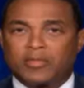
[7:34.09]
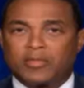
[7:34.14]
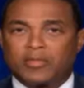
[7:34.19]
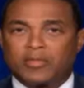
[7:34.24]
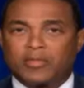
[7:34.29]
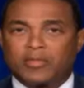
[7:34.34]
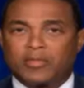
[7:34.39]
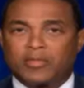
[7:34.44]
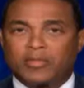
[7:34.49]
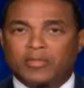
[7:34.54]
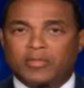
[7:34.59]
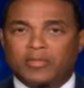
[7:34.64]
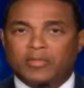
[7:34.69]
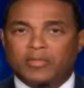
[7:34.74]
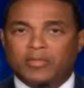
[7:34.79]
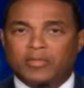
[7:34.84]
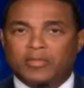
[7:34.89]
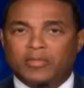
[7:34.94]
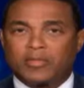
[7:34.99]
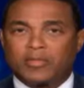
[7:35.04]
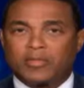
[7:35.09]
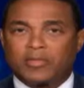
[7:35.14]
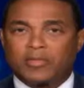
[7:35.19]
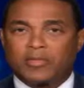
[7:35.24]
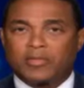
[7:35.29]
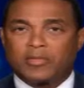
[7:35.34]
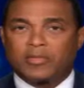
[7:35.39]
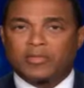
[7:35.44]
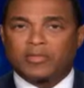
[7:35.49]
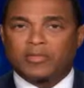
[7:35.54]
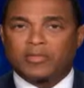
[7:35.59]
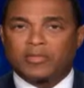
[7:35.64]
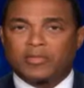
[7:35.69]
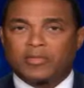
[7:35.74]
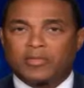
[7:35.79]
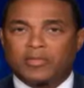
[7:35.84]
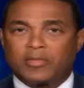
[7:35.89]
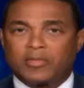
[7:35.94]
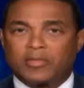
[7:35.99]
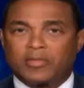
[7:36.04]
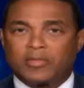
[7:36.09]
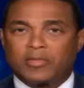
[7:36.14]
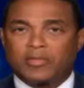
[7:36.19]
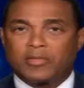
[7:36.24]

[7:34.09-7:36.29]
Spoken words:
(silent)